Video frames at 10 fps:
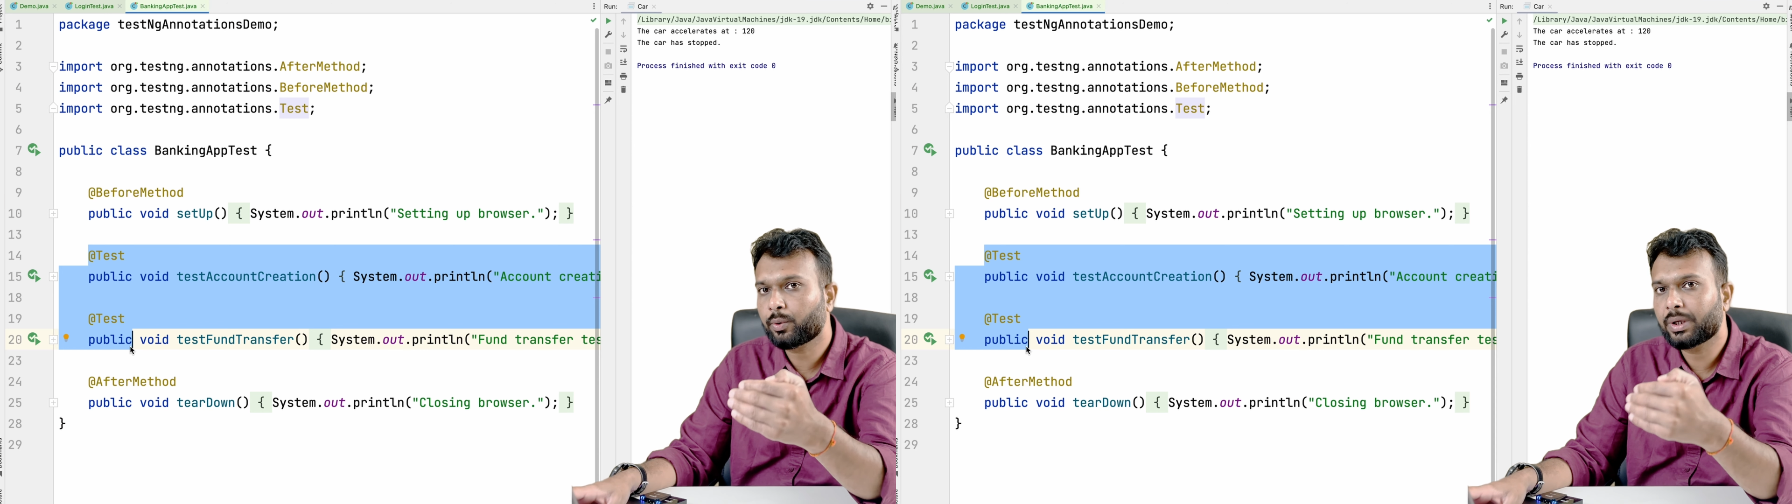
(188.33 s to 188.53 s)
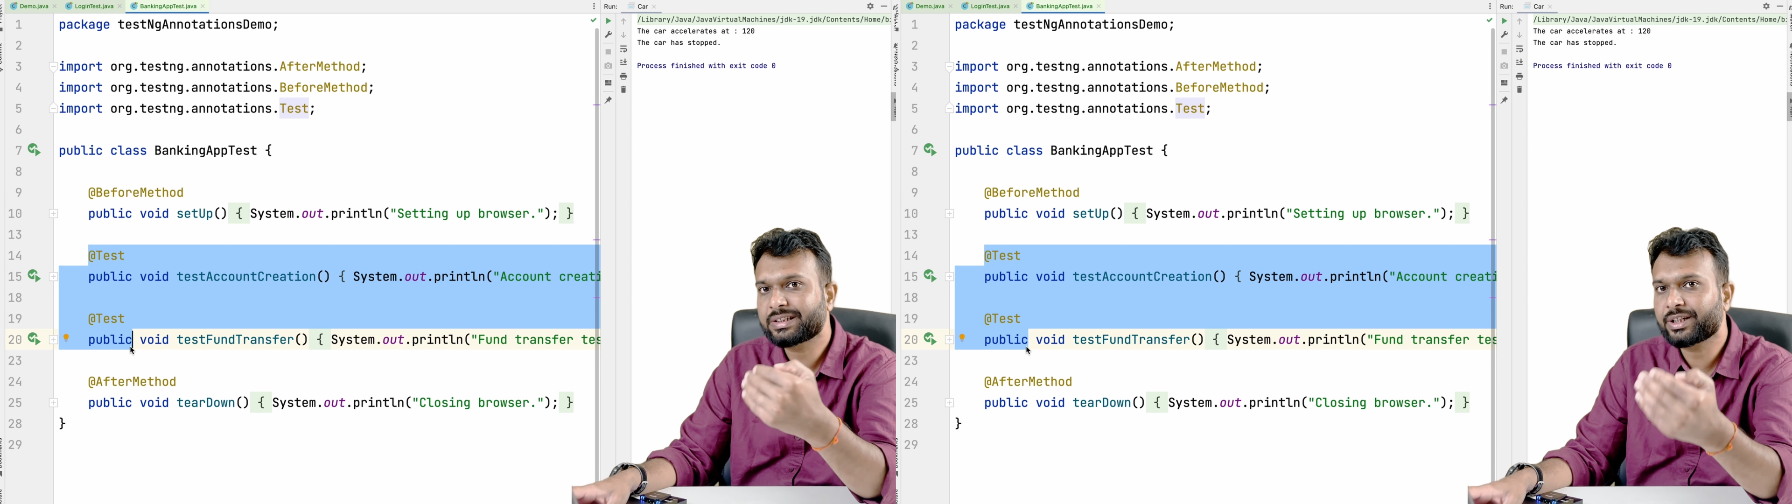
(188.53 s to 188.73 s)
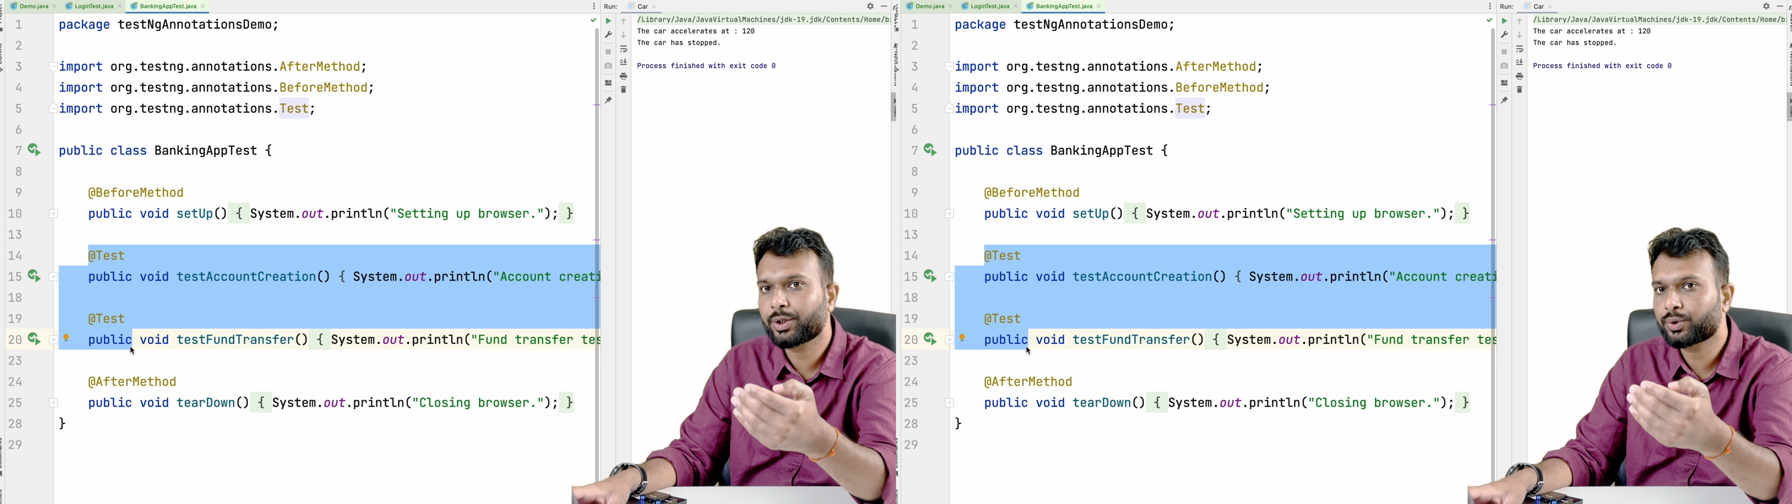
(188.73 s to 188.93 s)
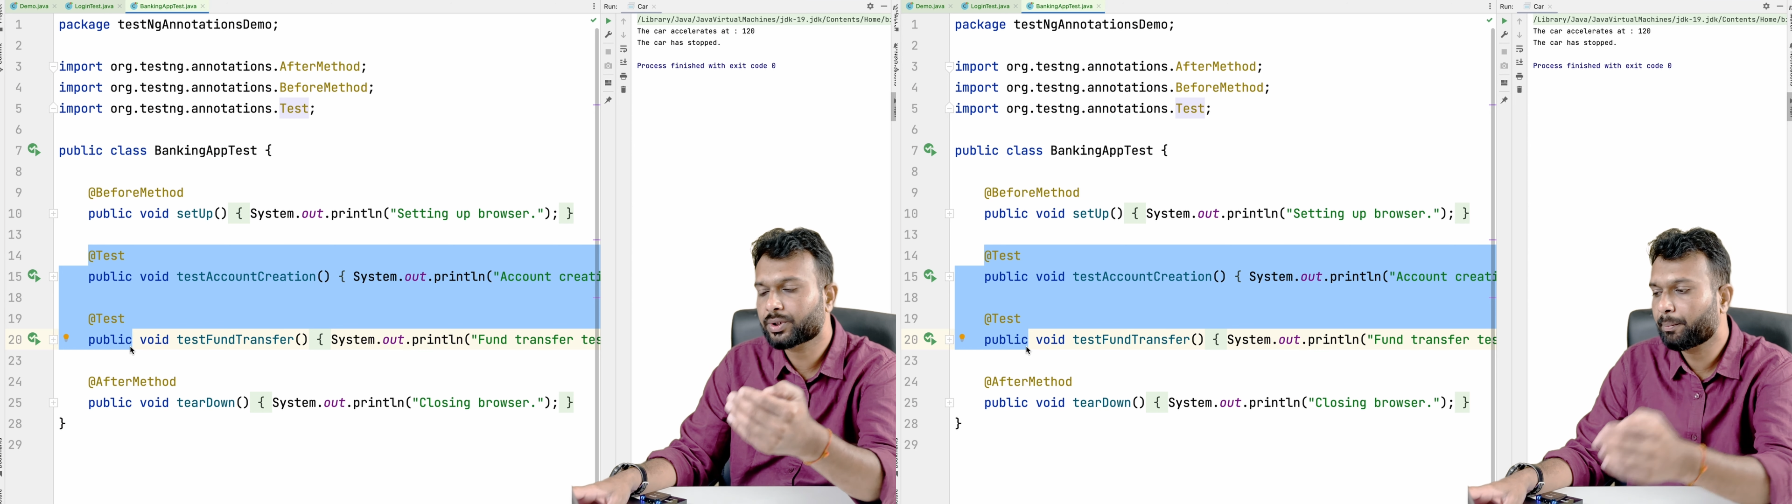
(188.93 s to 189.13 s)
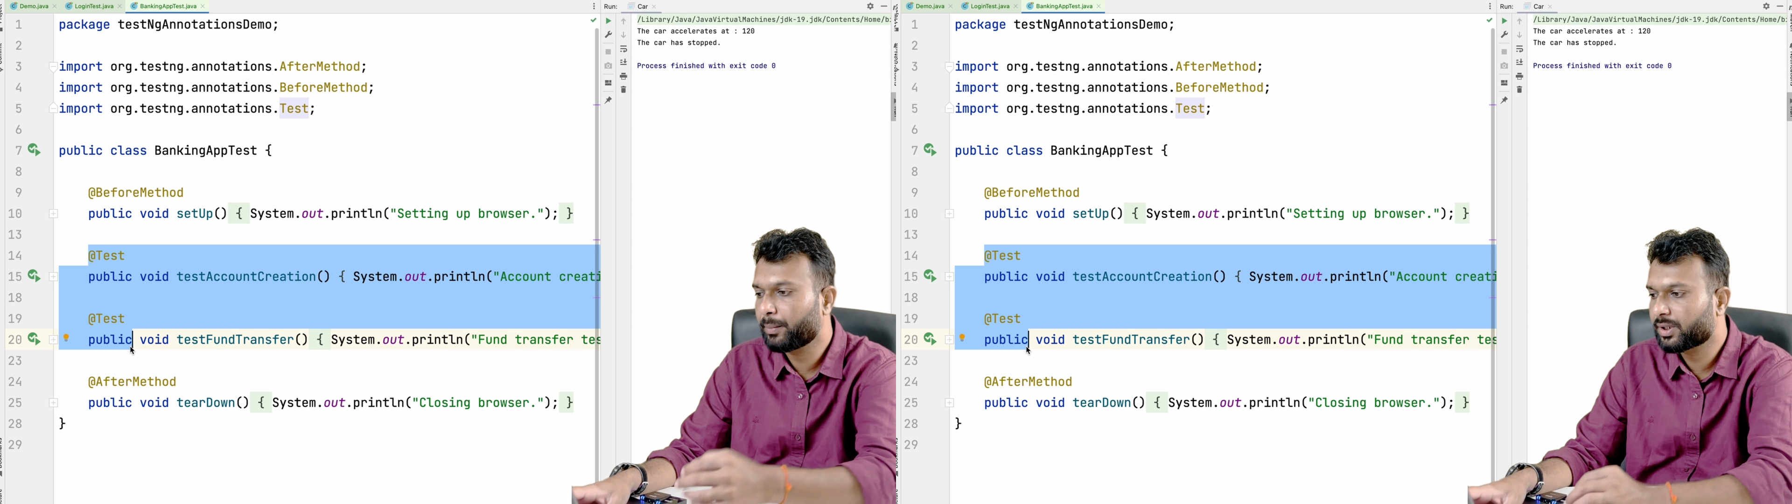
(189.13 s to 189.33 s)
to execute
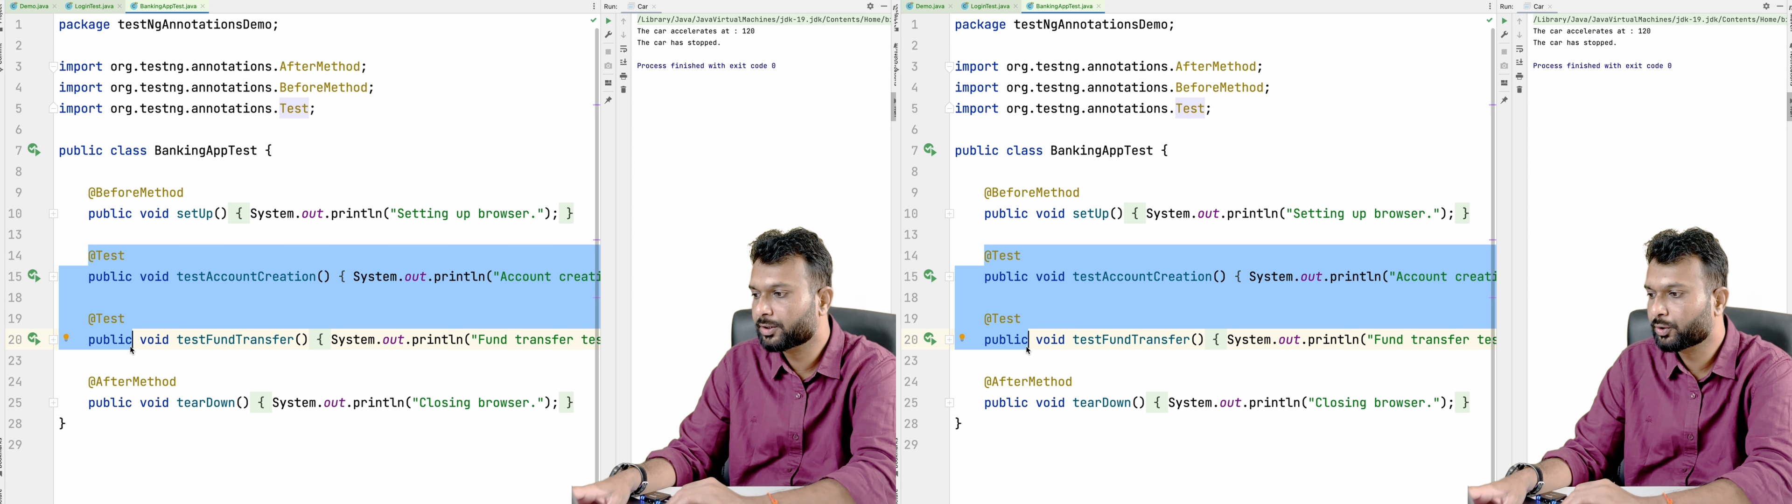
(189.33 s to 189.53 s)
some method.